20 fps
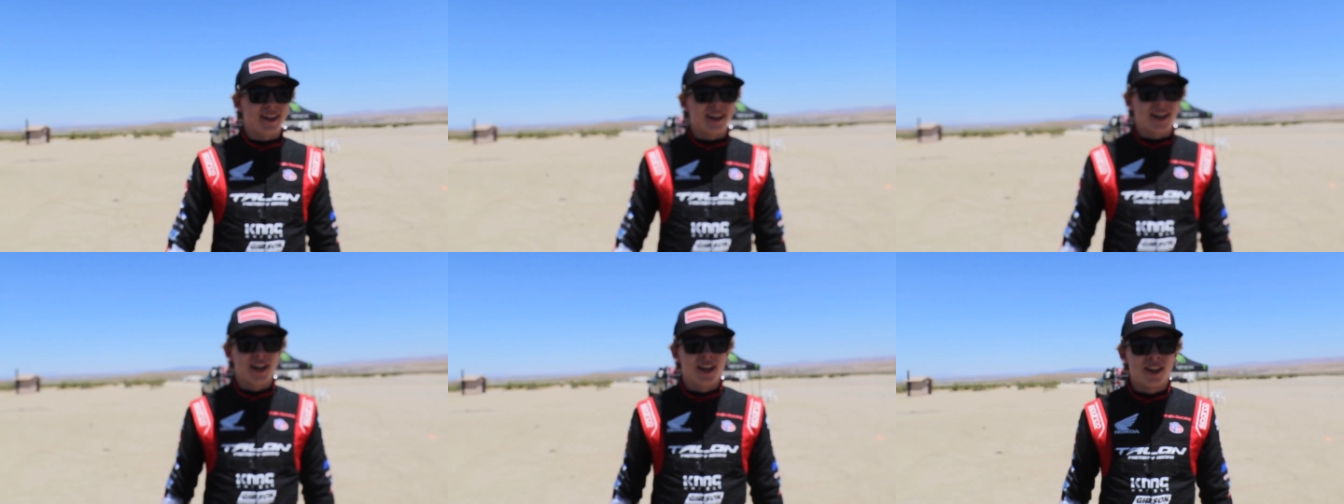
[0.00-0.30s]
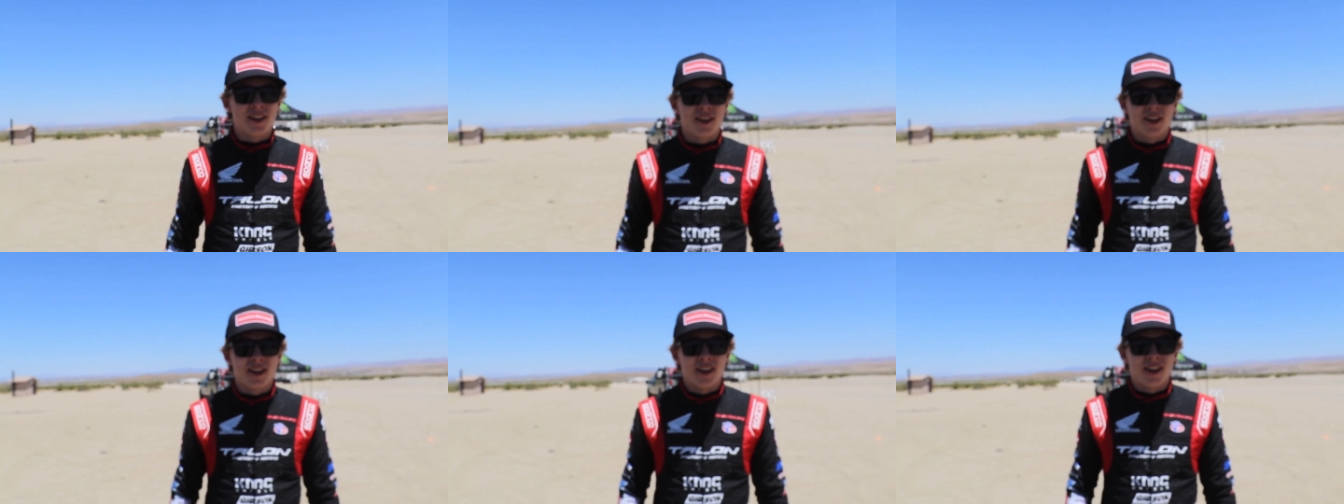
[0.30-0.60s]
like,
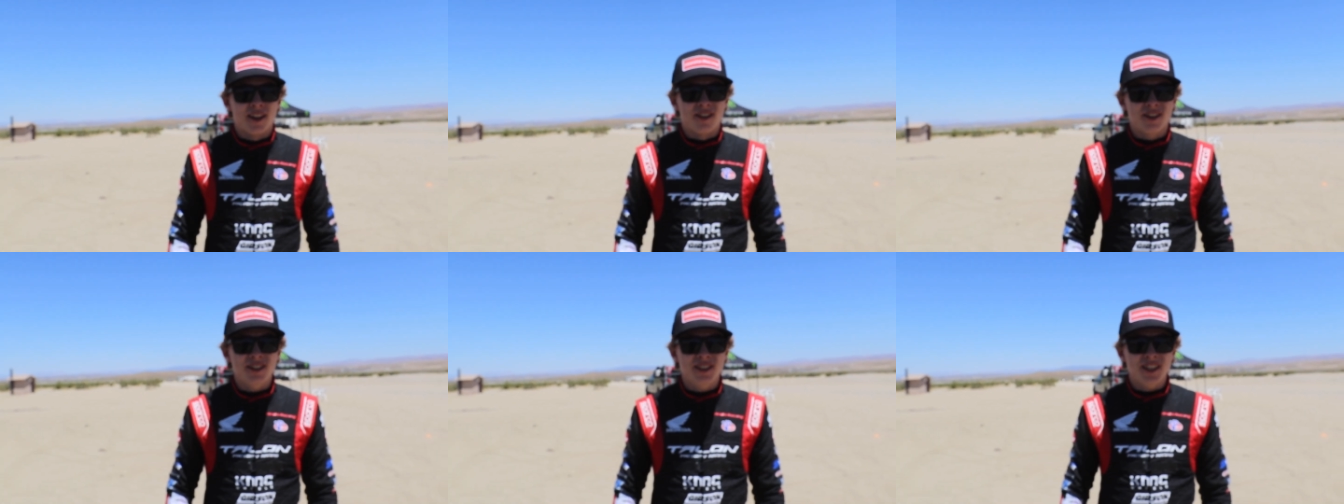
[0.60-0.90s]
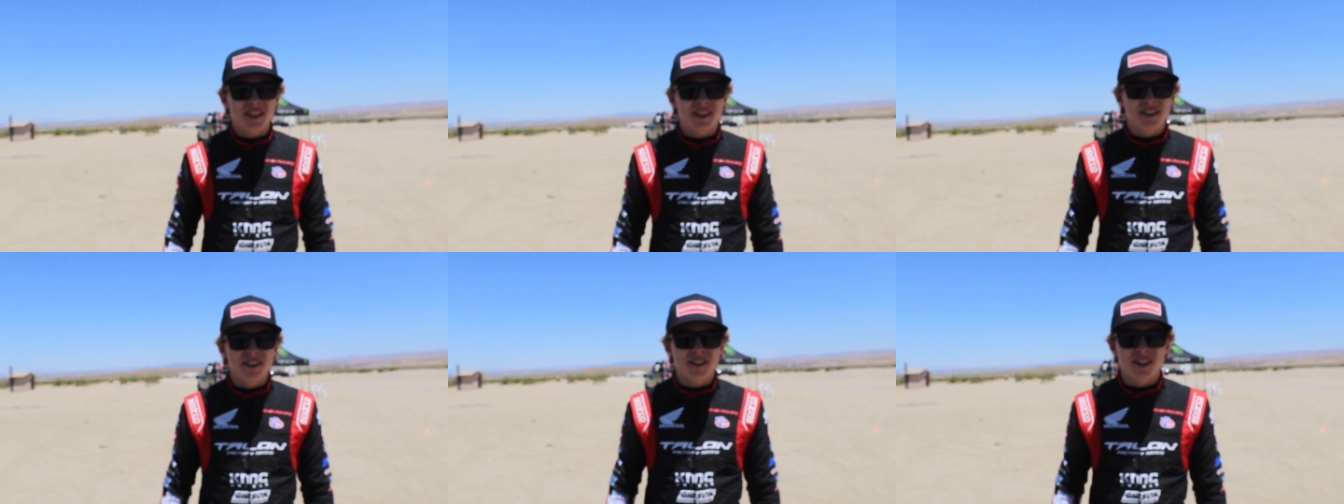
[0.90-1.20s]
looks
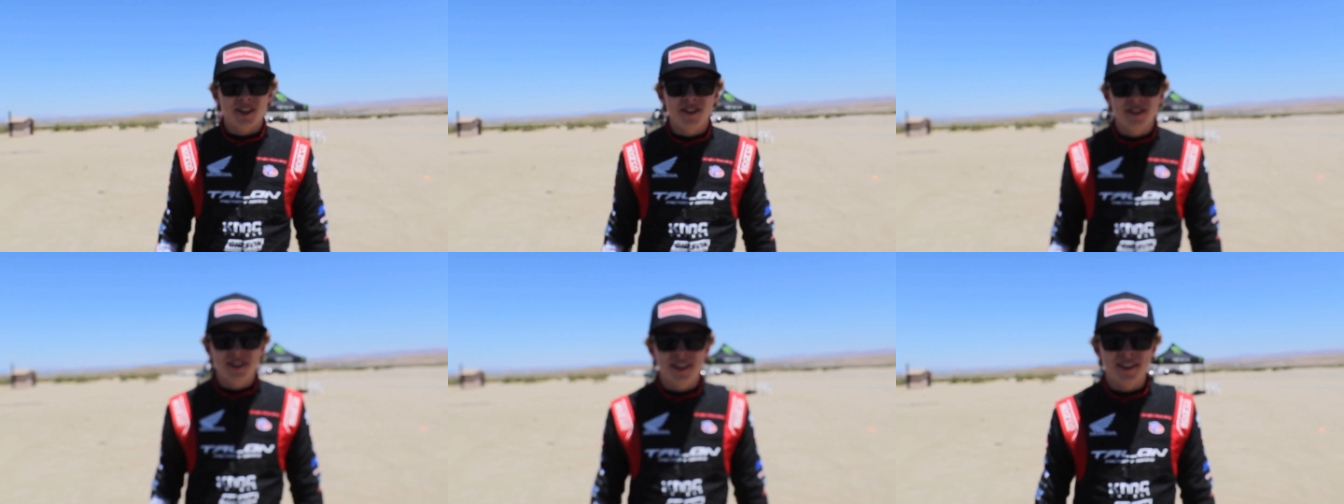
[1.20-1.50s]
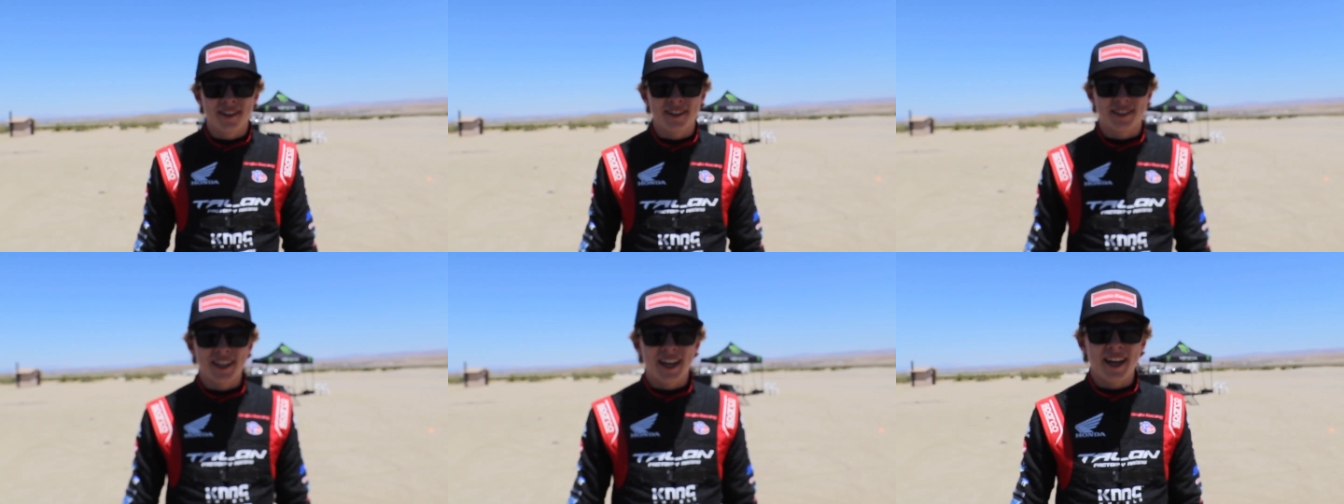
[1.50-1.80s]
like there's someone
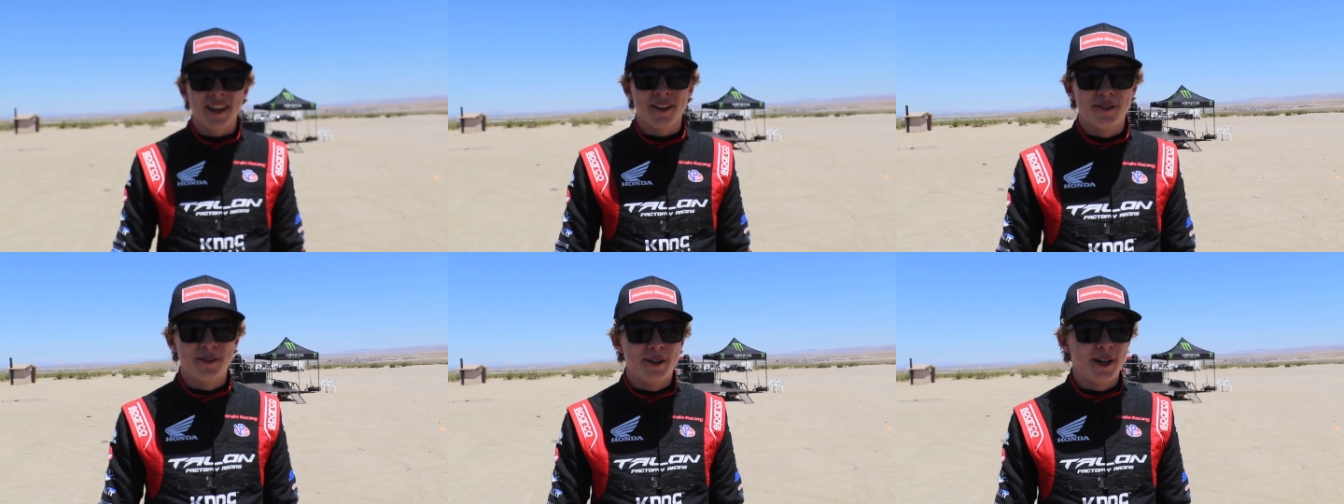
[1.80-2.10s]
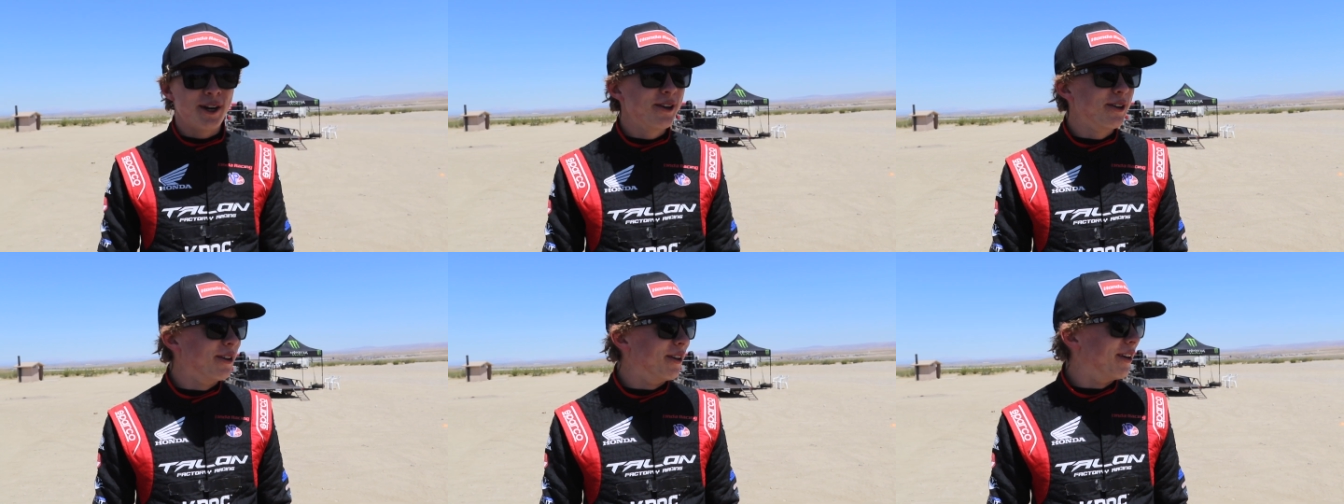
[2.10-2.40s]
on the side of the
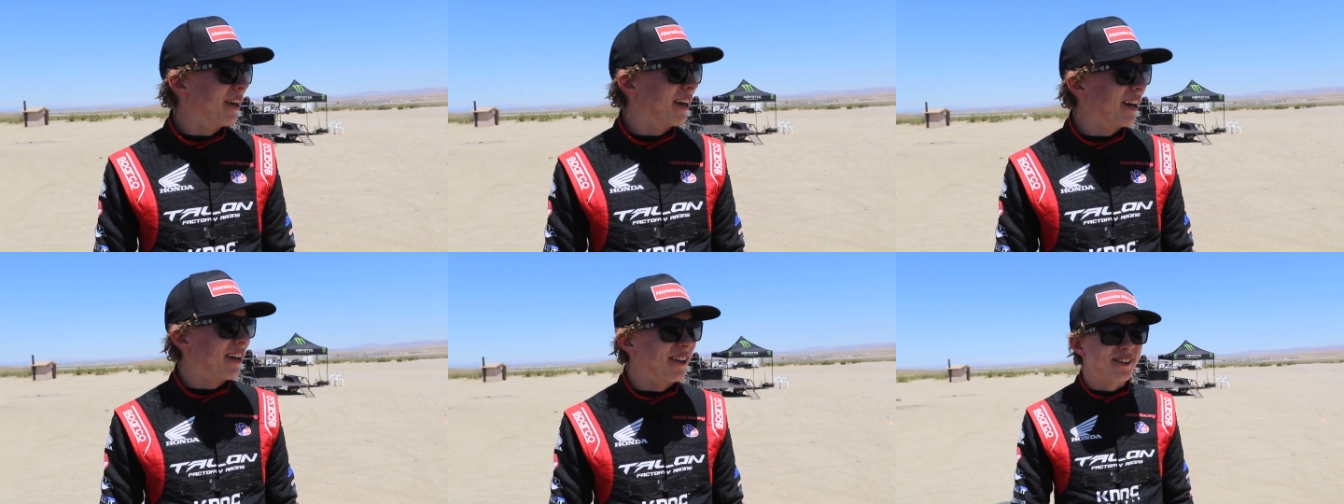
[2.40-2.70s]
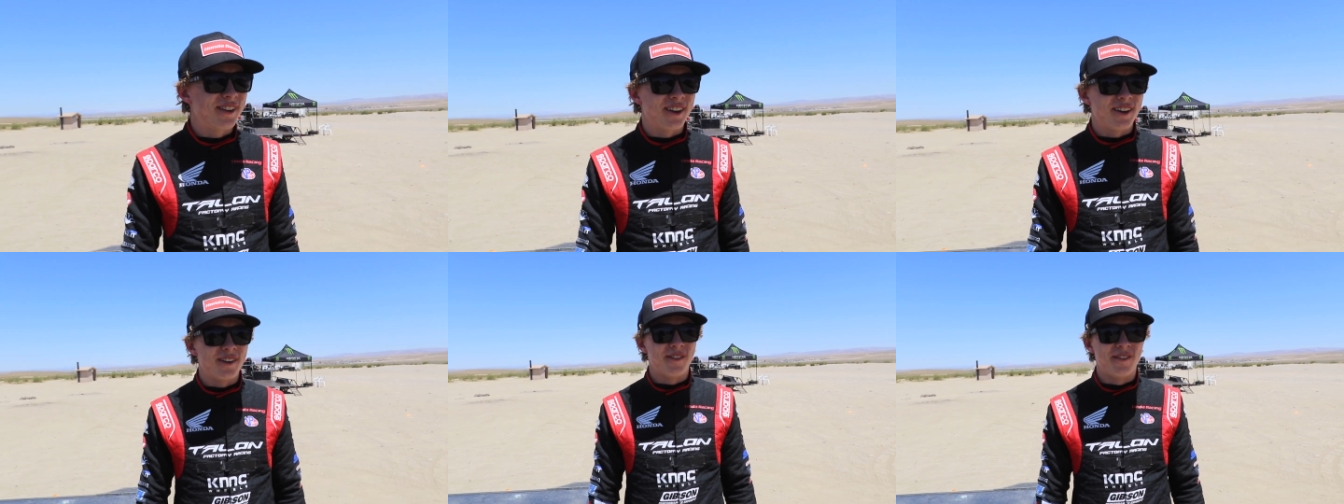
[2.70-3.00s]
road. And I
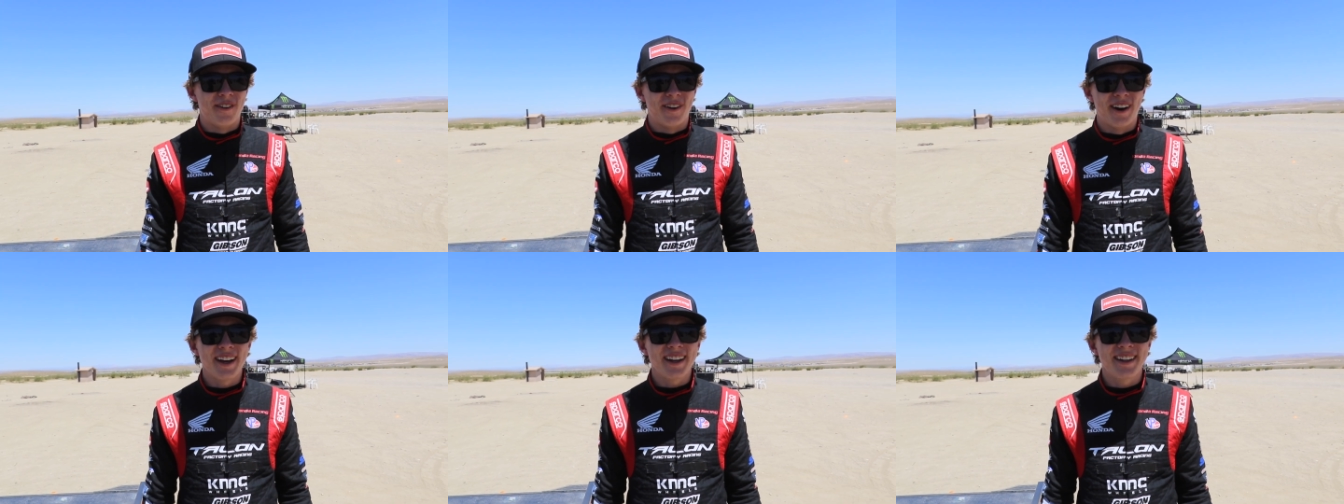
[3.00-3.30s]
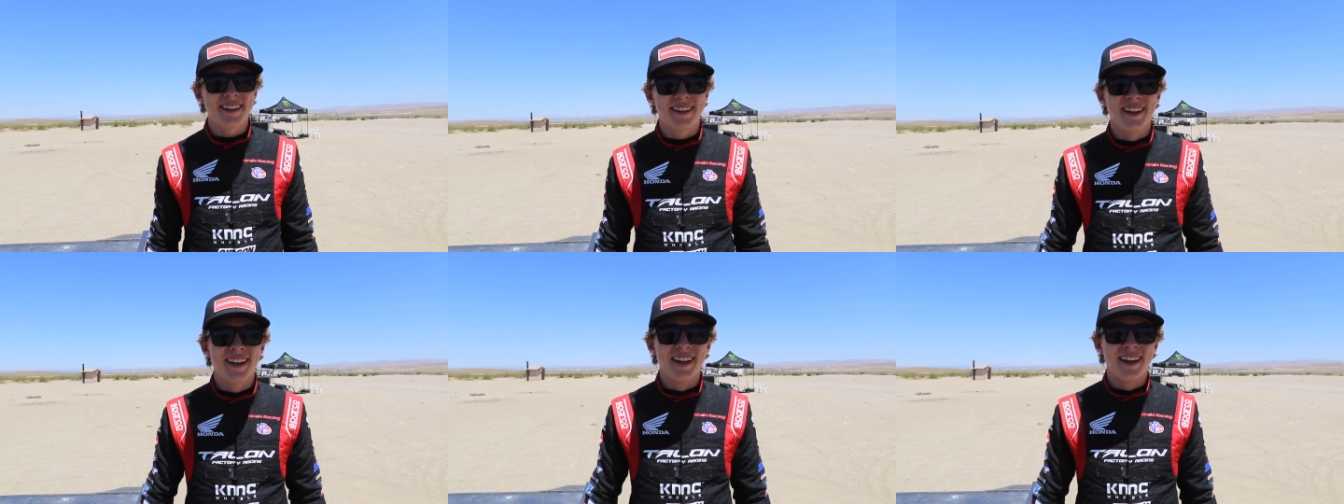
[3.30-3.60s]
was like,
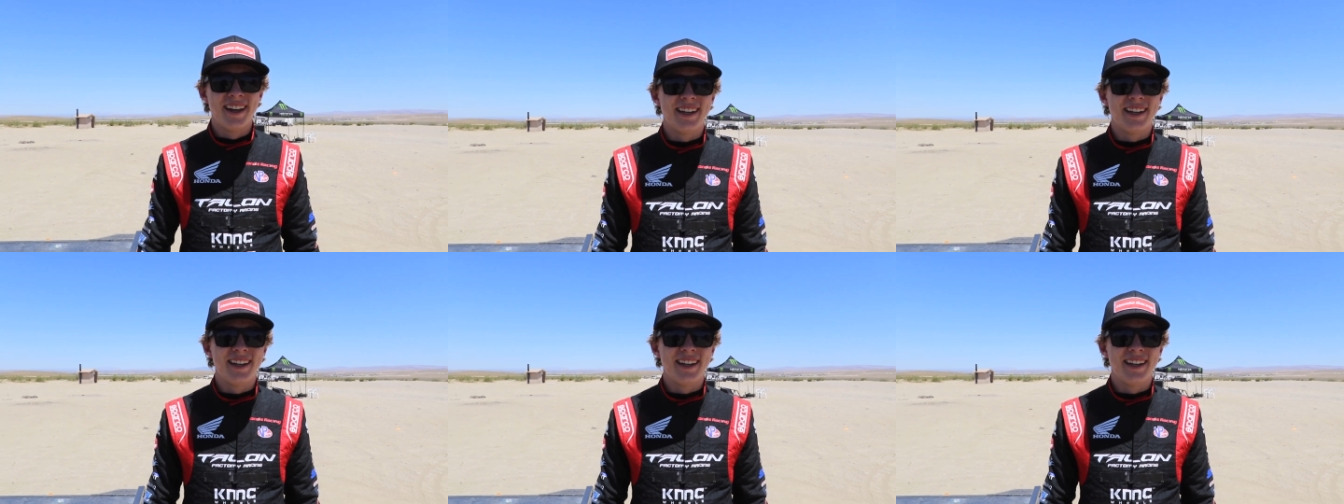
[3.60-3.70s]
what?